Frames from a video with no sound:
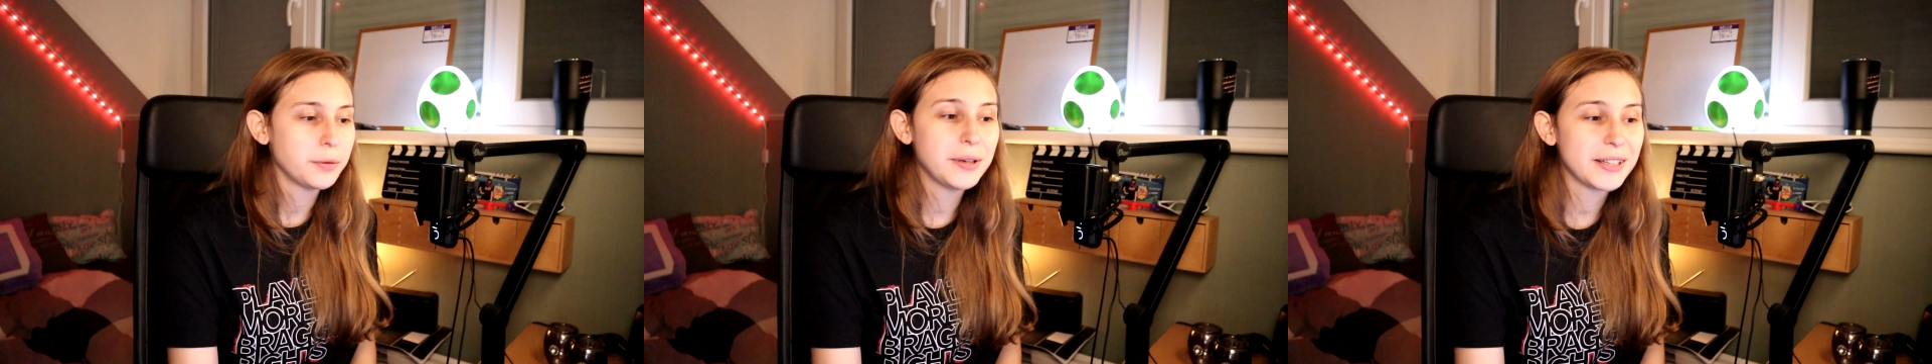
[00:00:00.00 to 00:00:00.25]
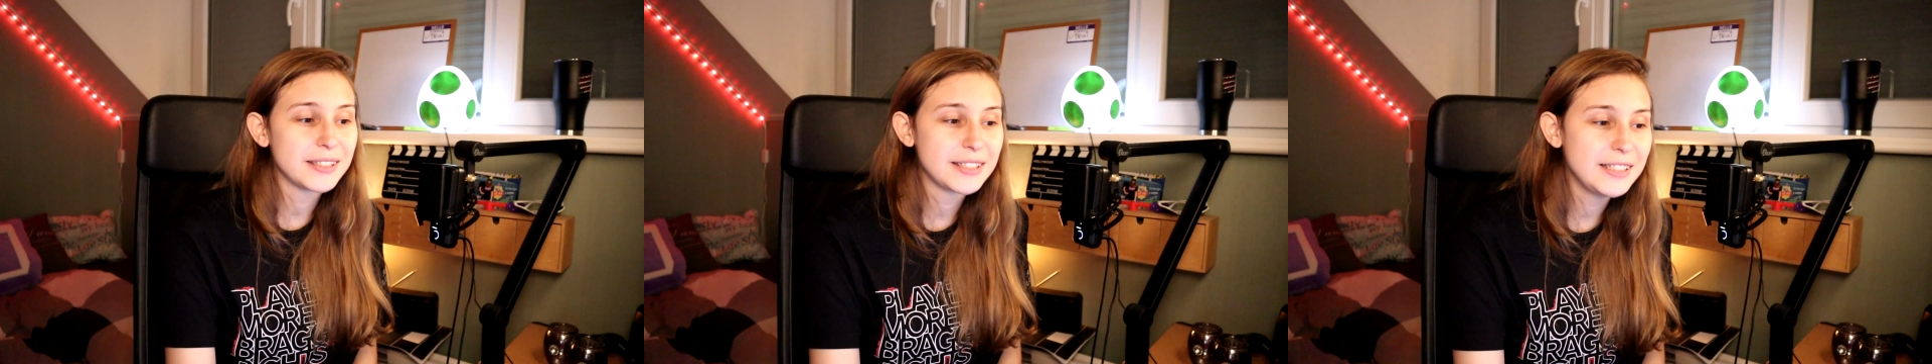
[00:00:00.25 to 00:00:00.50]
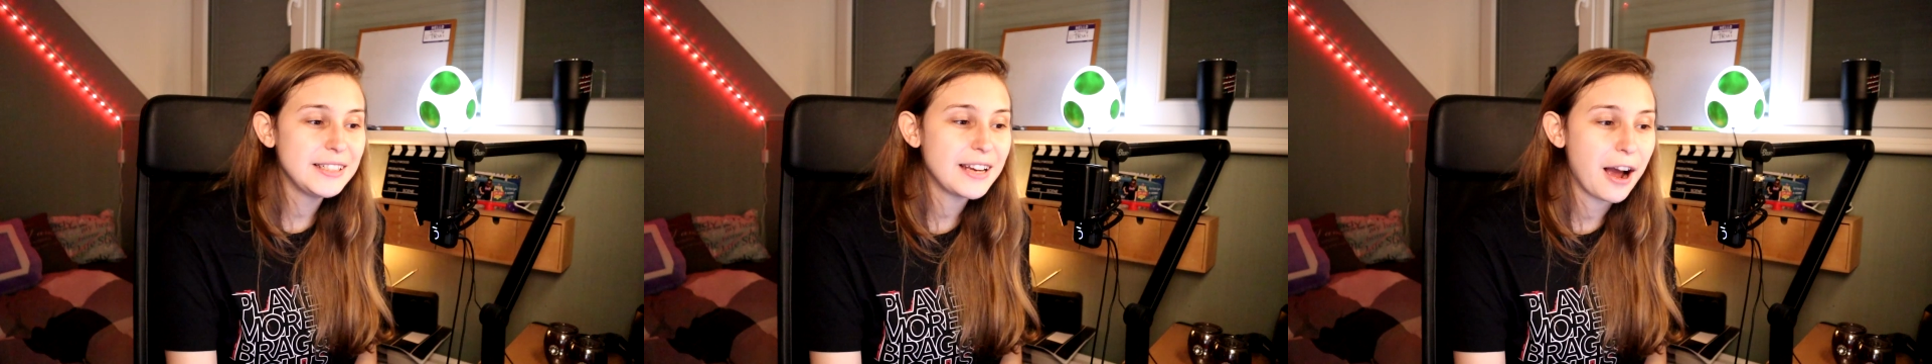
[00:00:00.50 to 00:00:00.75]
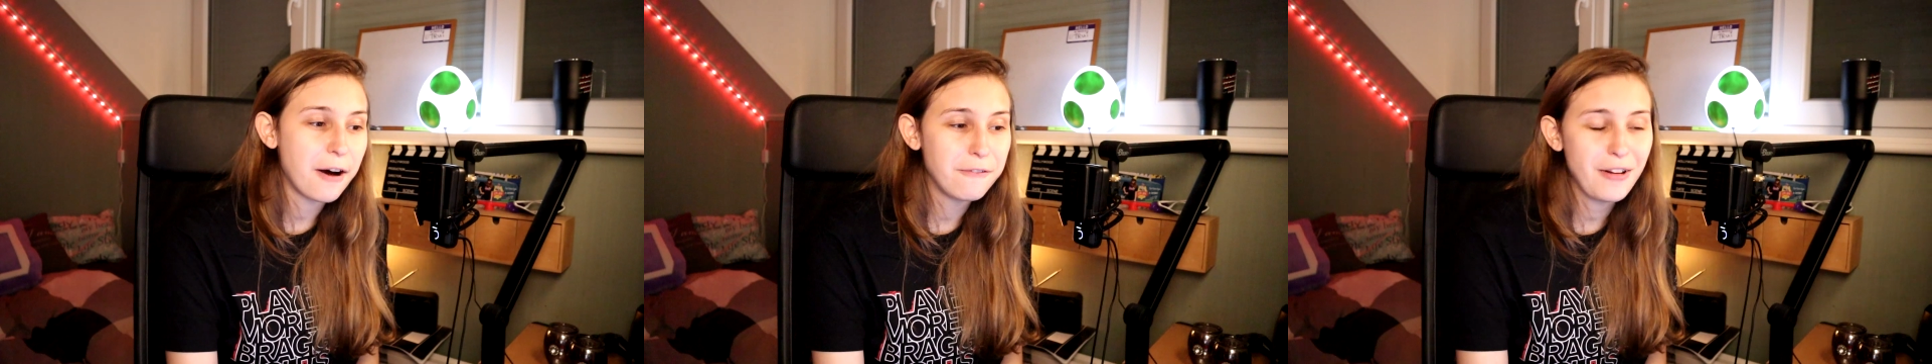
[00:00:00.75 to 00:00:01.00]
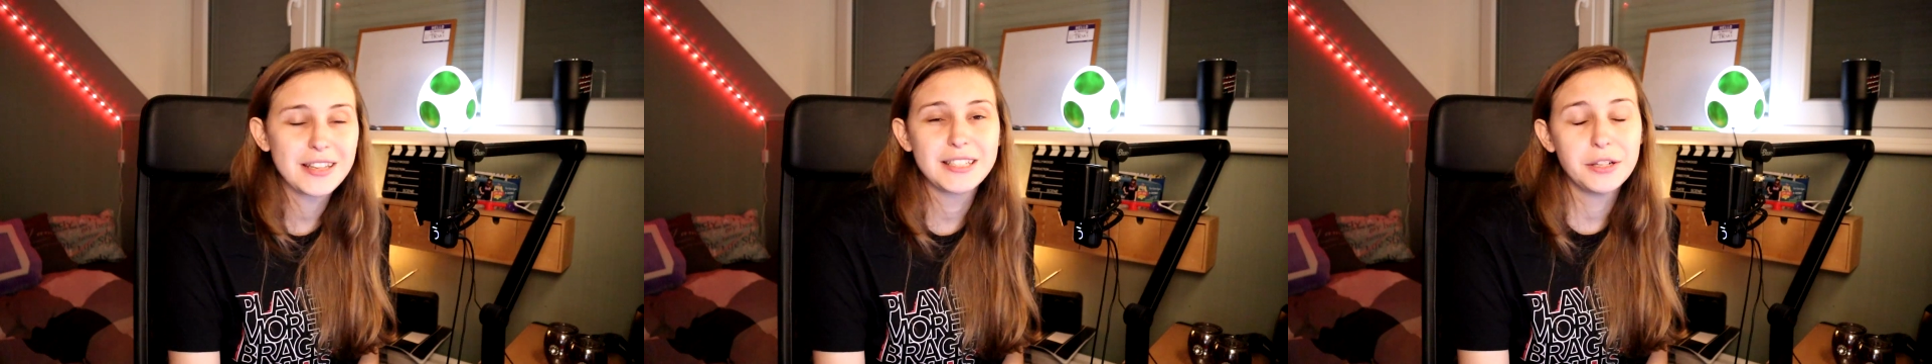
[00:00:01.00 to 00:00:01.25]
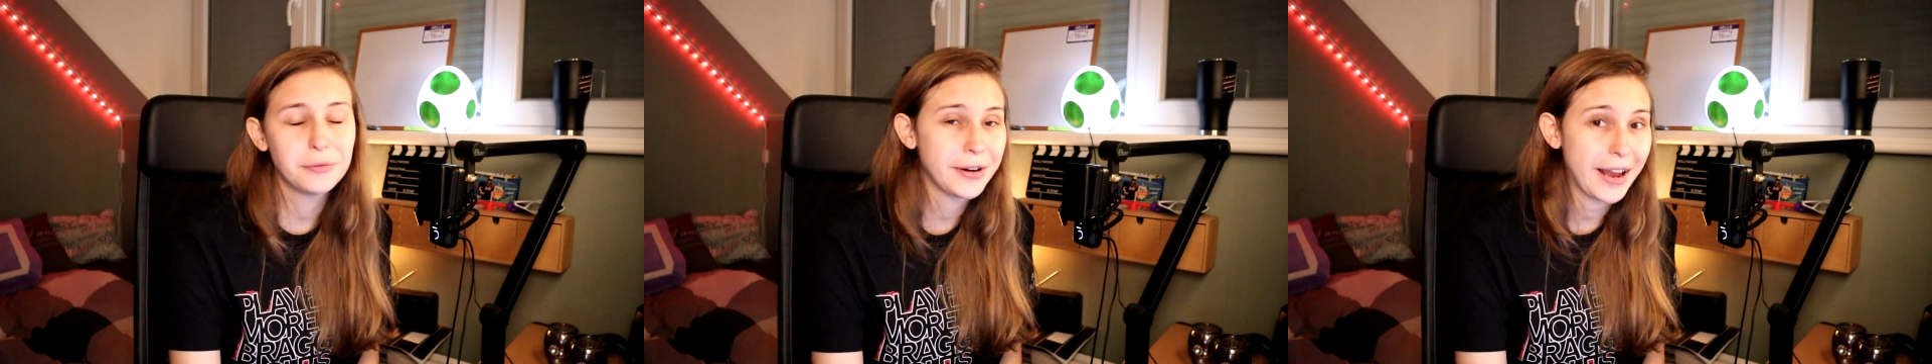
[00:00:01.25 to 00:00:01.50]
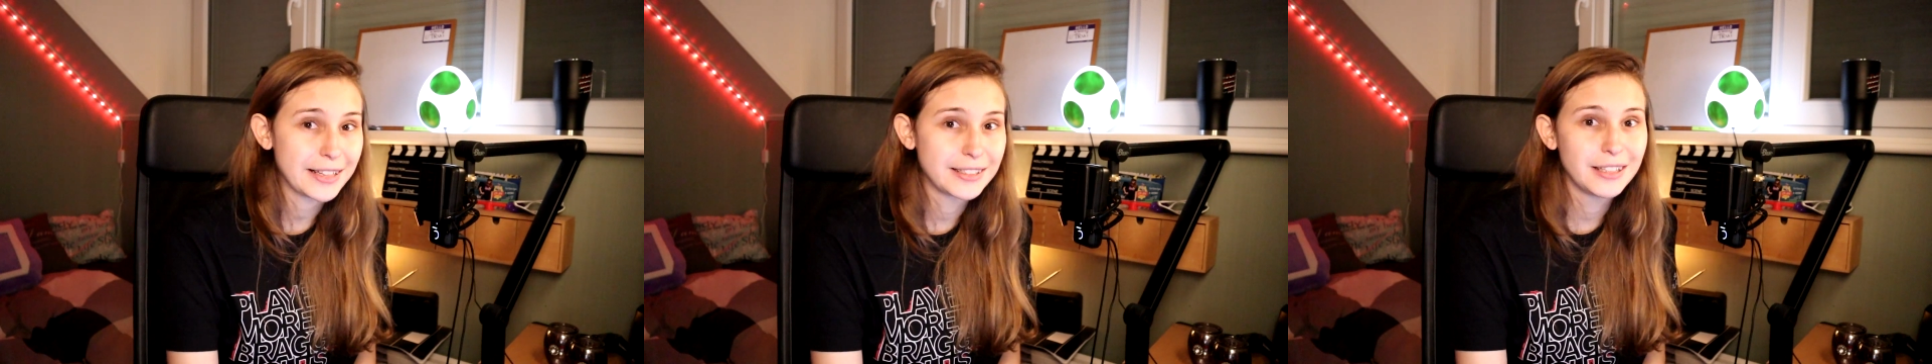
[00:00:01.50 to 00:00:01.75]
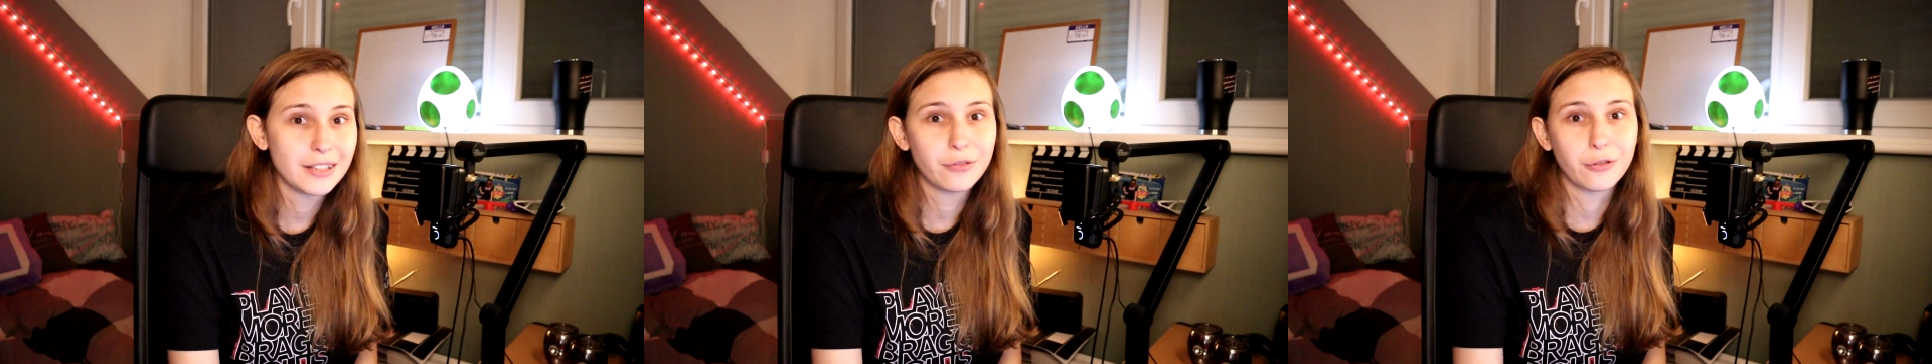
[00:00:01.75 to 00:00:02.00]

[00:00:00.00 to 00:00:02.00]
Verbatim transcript: So we can see how fast you reacted